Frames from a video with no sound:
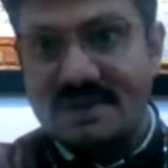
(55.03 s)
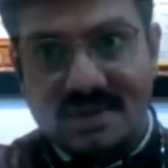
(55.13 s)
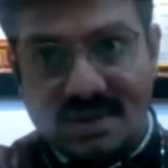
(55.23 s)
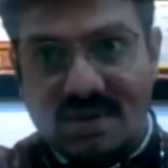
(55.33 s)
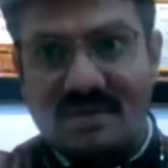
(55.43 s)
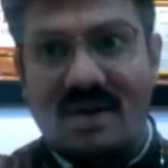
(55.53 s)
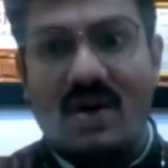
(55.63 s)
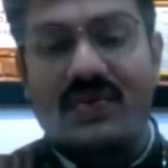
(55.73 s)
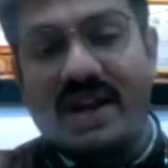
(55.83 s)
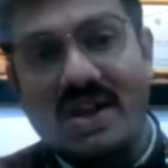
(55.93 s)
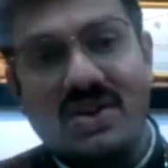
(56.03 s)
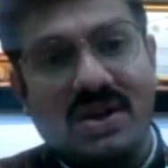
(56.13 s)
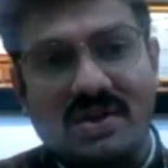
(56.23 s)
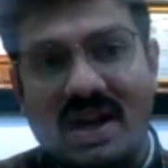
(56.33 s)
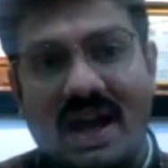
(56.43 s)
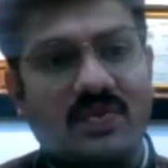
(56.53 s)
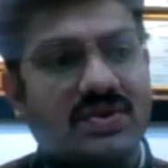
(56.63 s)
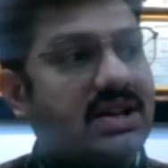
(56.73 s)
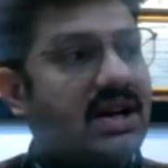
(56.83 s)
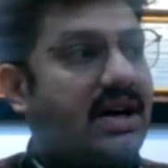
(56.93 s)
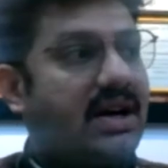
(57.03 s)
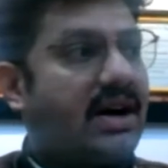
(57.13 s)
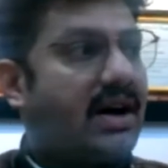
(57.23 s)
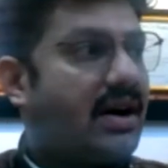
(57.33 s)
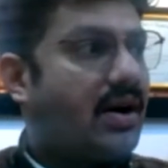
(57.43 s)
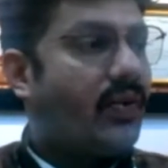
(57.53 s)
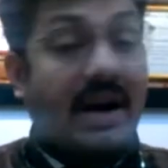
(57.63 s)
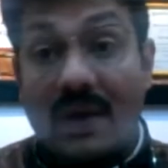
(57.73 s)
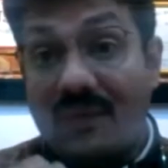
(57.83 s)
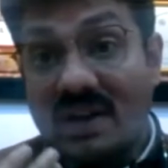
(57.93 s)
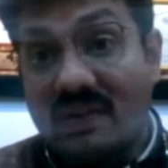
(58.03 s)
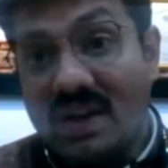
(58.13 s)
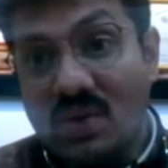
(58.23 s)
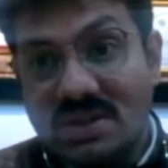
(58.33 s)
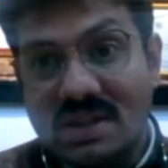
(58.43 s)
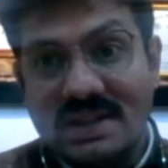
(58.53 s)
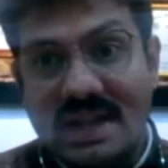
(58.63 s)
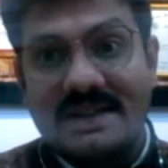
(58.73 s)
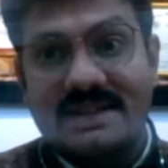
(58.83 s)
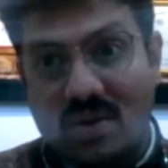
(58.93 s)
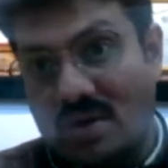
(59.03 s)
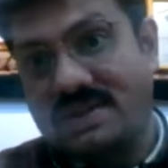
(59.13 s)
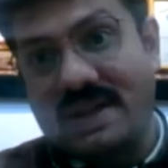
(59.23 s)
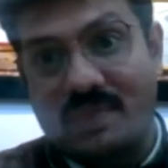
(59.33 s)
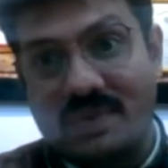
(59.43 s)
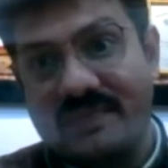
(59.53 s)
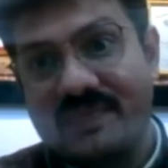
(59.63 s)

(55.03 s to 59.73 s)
you know, of the ancient times uh, were effectively using this as a concept